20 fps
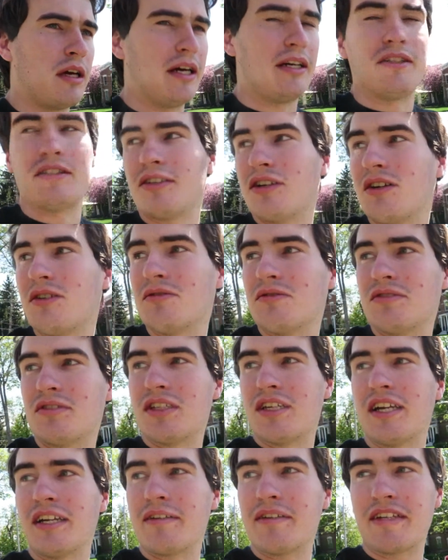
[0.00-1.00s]
I don't know,
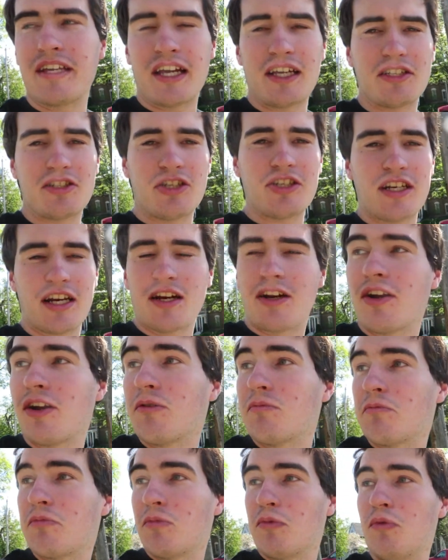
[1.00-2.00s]
did I catch a tan or
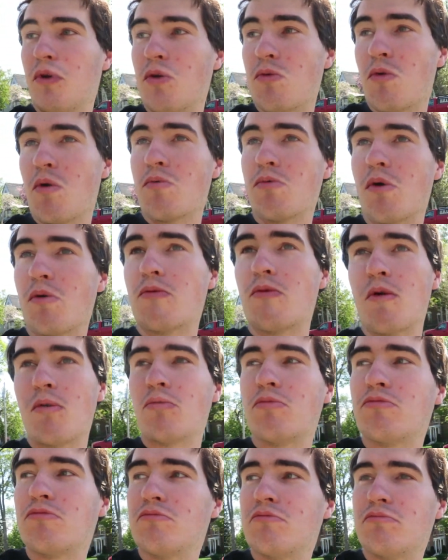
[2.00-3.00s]
not? Whoa, whoa, whoa,
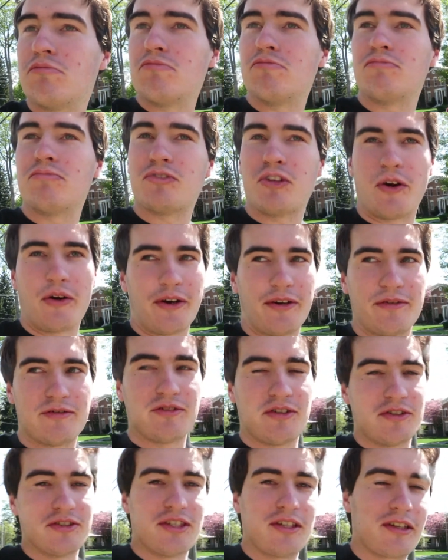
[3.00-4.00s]
whoa. Sorry,
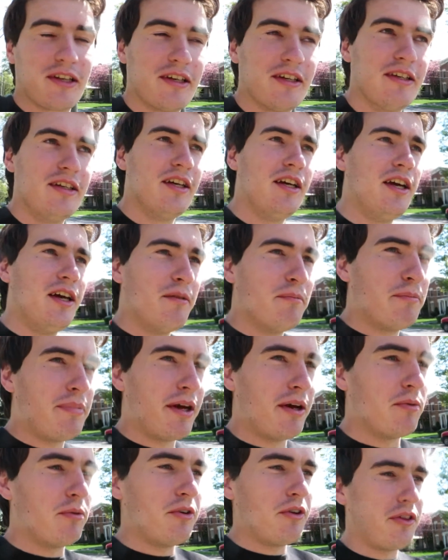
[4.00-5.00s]
sorry, dog then.
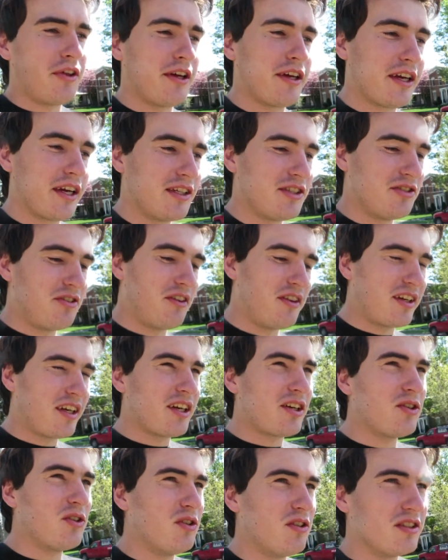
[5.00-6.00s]
But yeah, what do you think, guys? Do you think
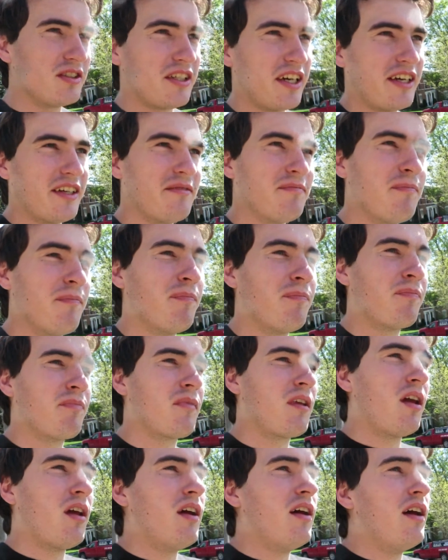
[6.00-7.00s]
I caught a tan?
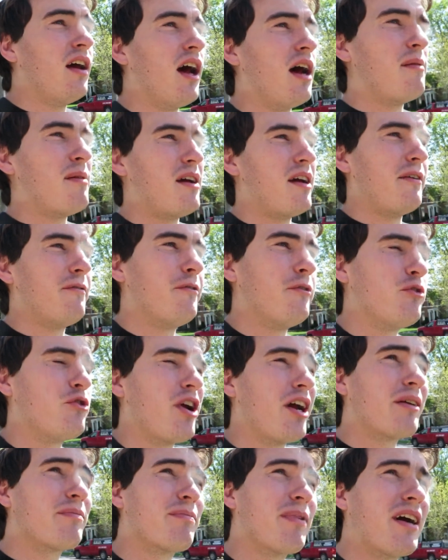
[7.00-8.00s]
I mean, if you
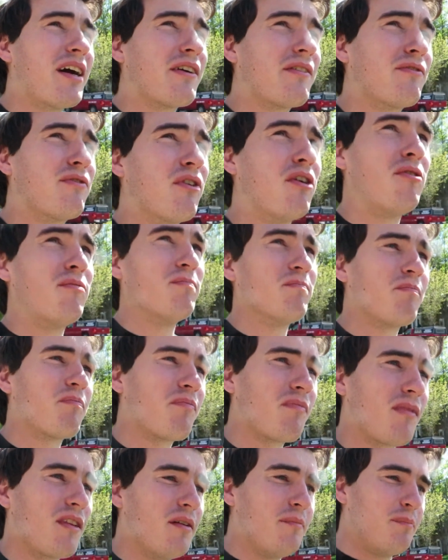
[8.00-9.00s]
check back from
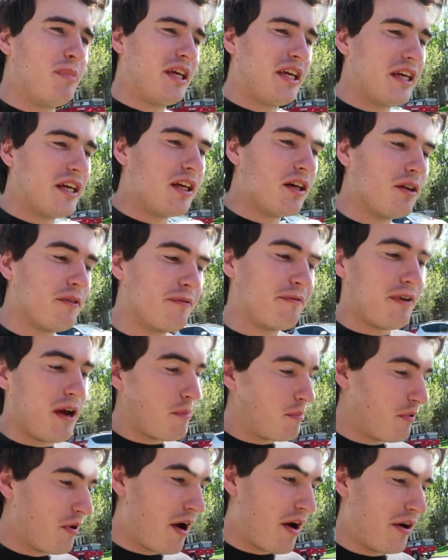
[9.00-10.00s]
beginning of
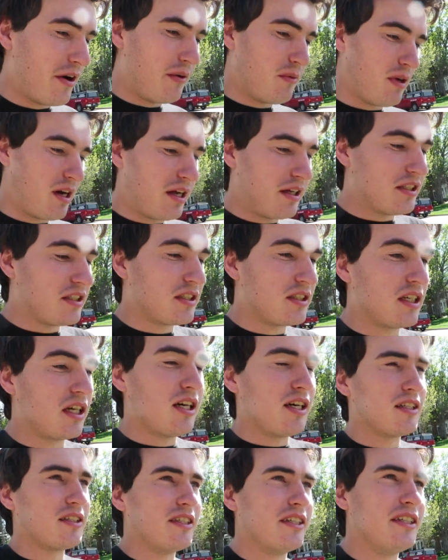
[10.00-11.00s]
February when I
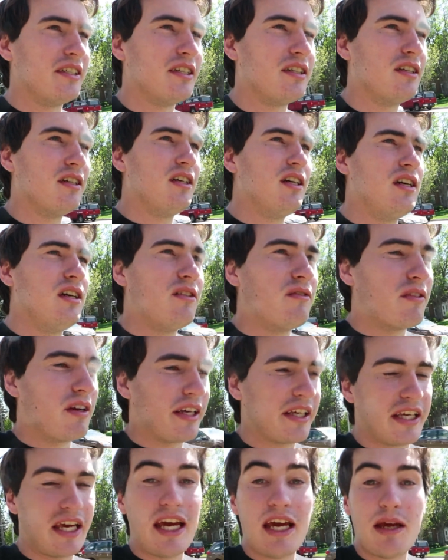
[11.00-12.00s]
started,
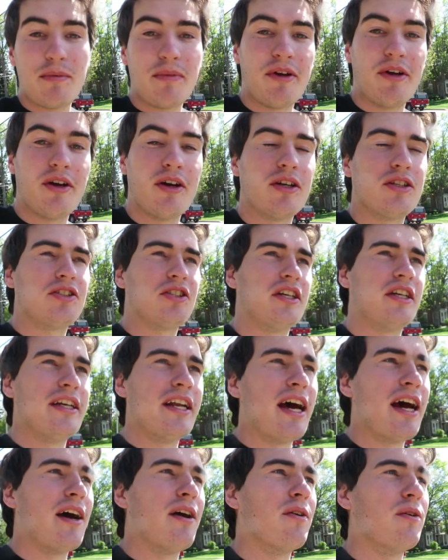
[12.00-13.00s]
when I came here to
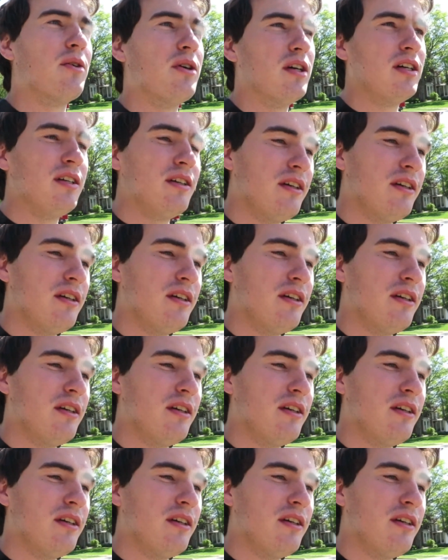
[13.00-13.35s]
now,